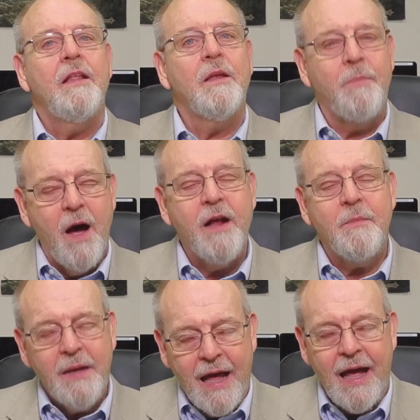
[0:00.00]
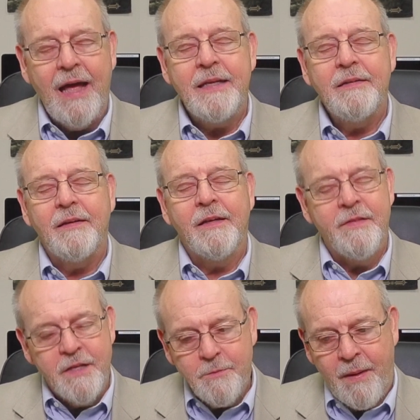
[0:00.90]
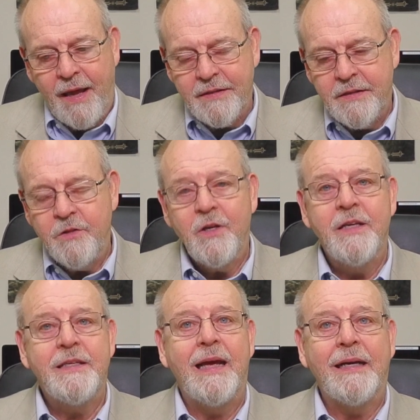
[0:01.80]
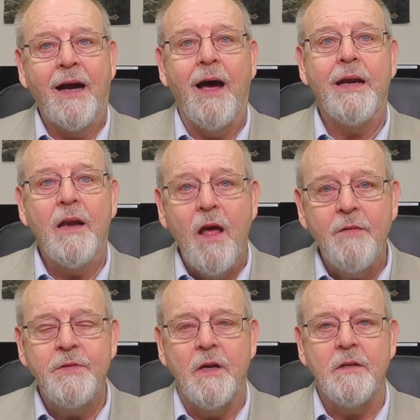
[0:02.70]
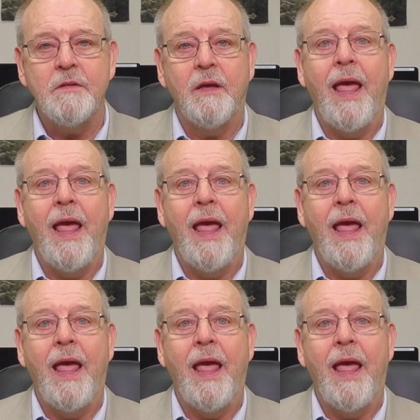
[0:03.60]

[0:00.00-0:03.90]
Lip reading: The bottom line in this passage is that God loves us